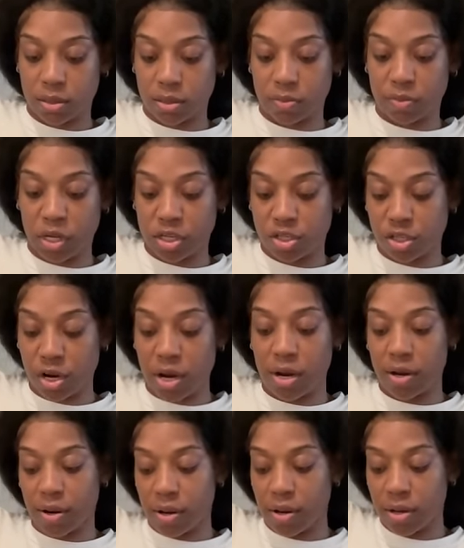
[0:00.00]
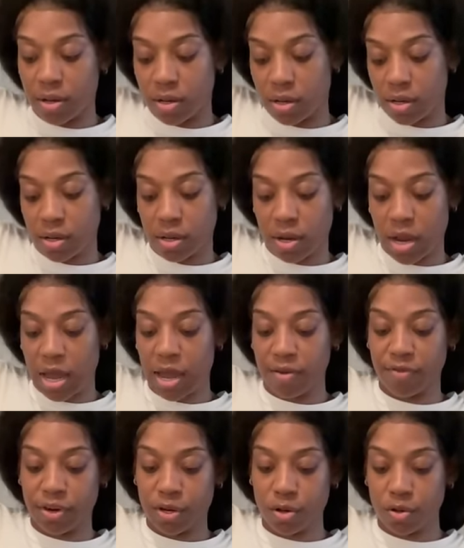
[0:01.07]
Make sure.
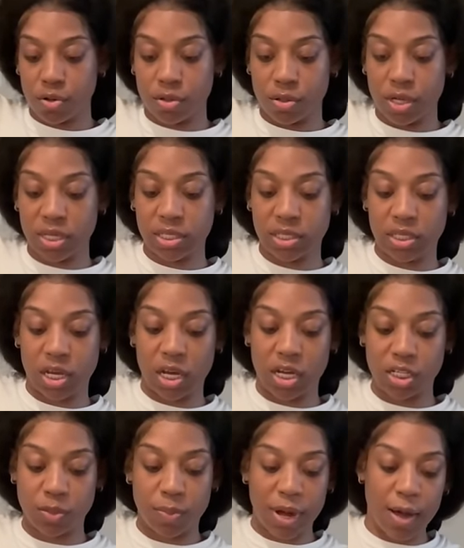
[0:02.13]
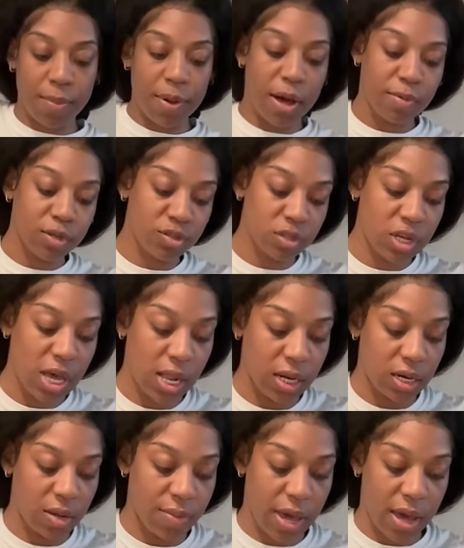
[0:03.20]
Every noodle is touched. Papa, what you
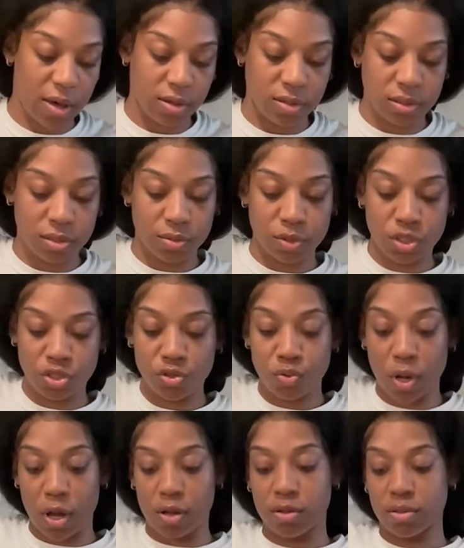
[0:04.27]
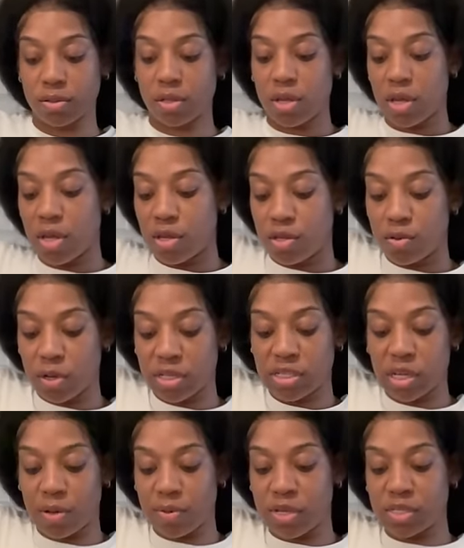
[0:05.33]
yelling about? What you want? You want
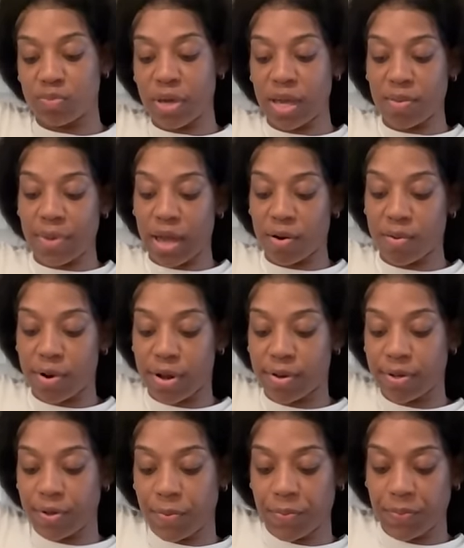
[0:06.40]
some of this baked macaroni?